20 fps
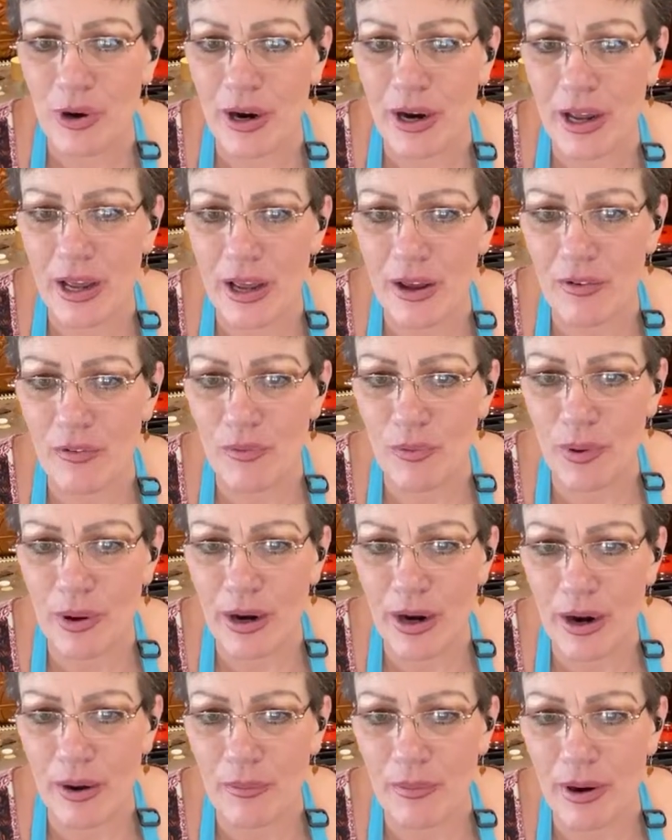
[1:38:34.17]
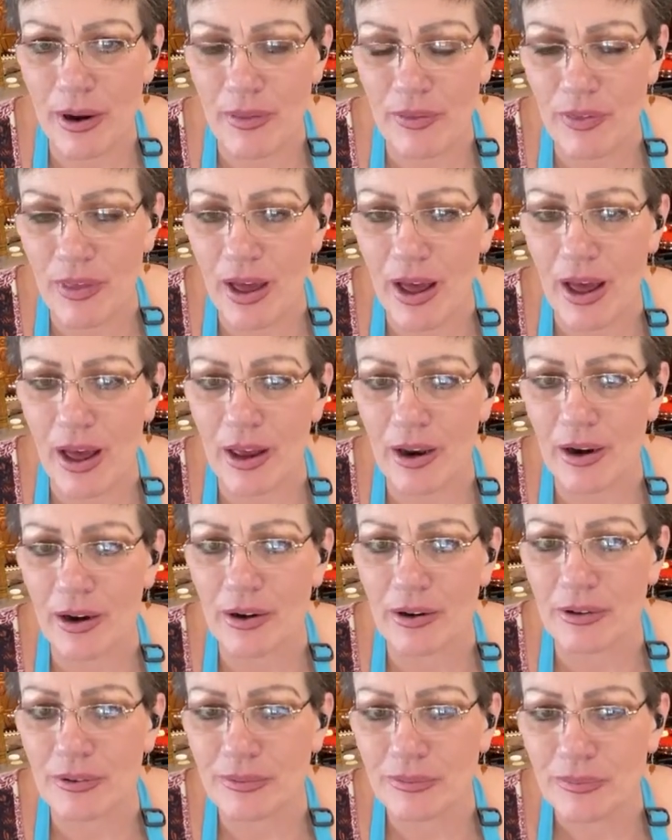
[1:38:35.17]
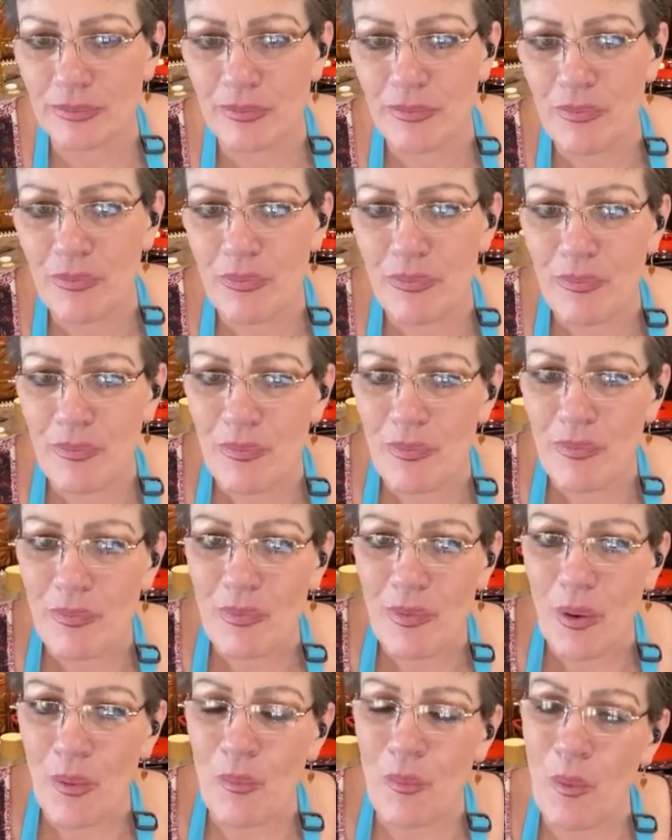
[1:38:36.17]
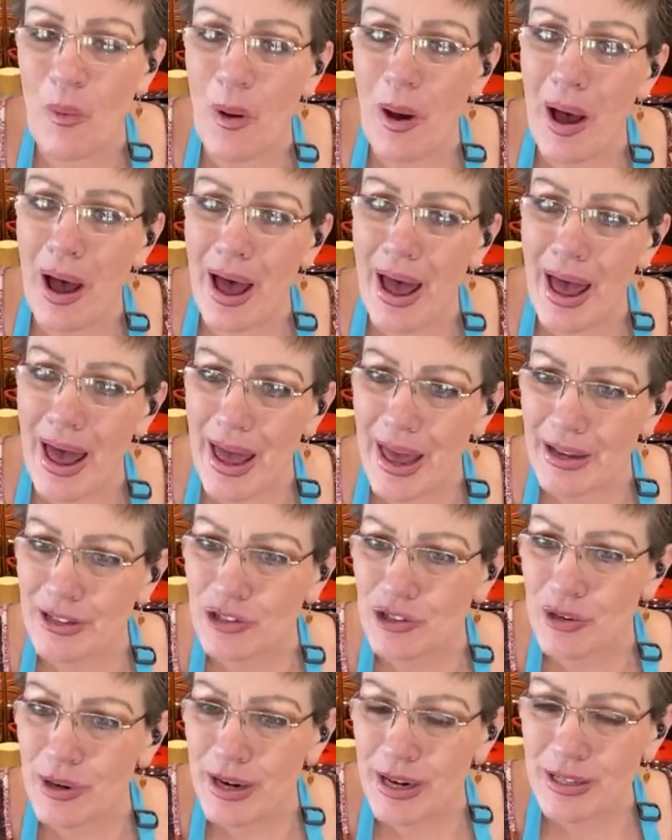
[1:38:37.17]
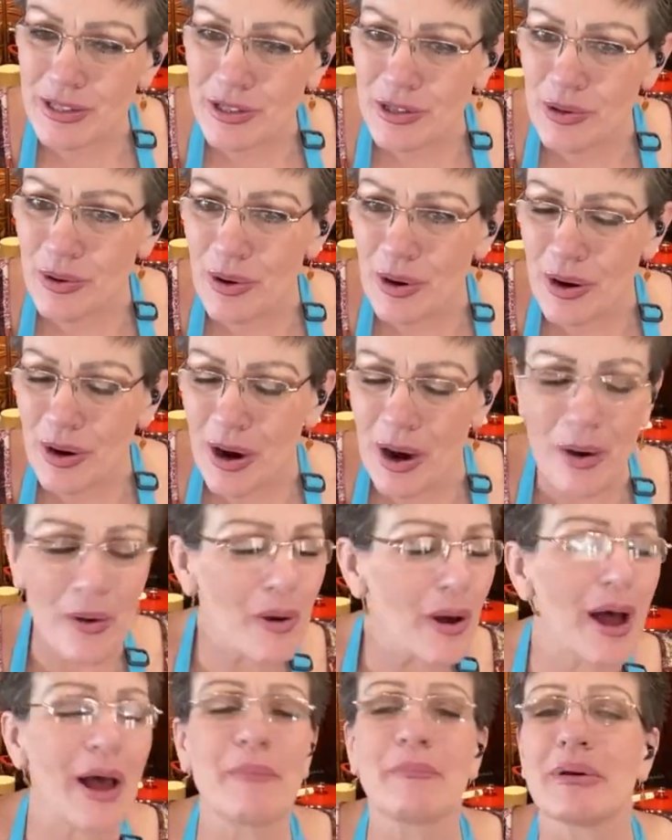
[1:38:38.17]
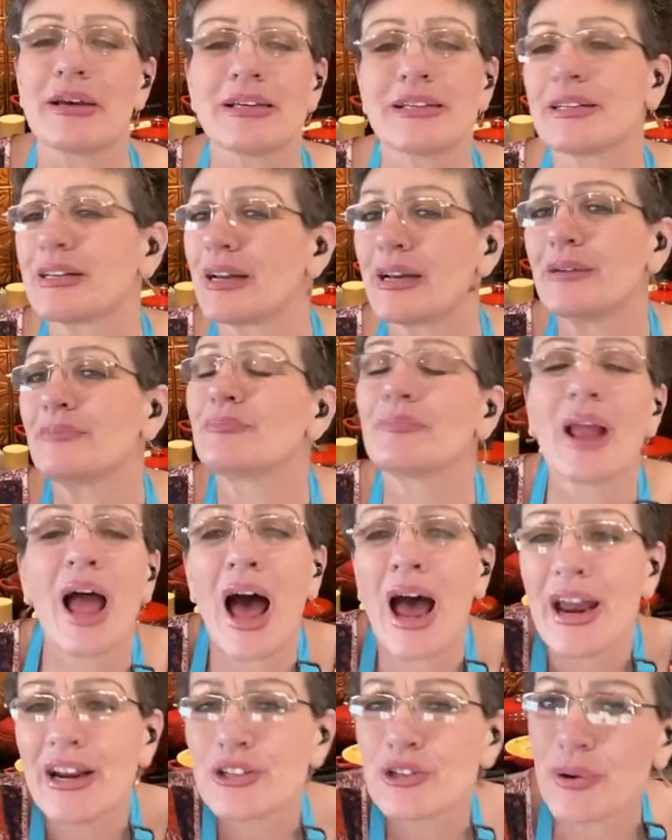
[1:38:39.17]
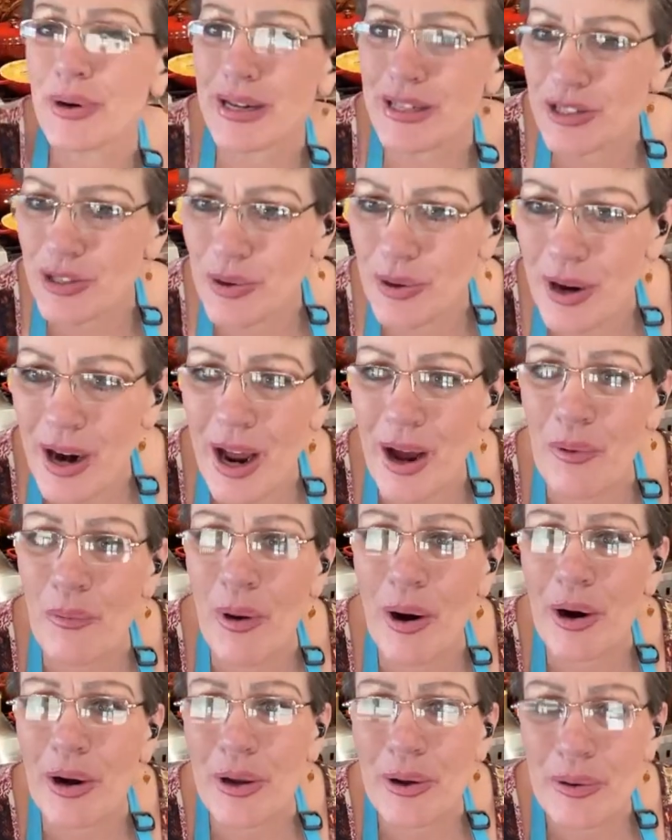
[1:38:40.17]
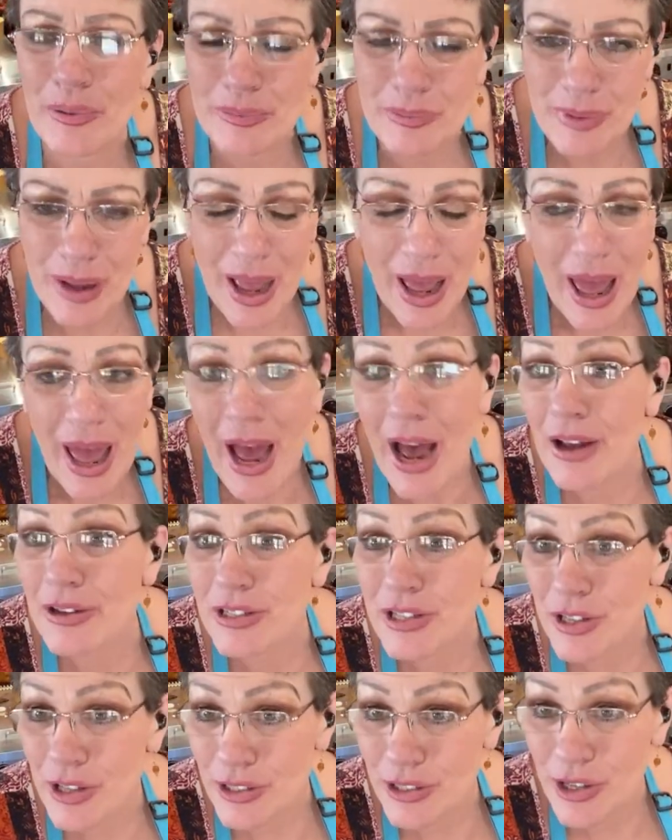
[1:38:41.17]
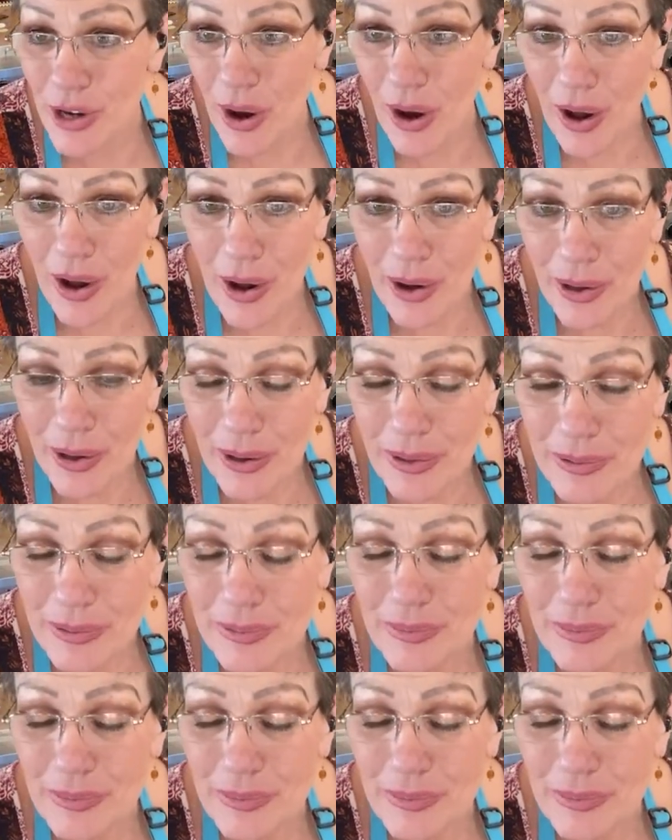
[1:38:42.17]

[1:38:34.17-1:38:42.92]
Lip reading: Sorry, Heave, when I read that. What? Transor? Oh, I missed it. Hi, Transor. How are you? How's the dog?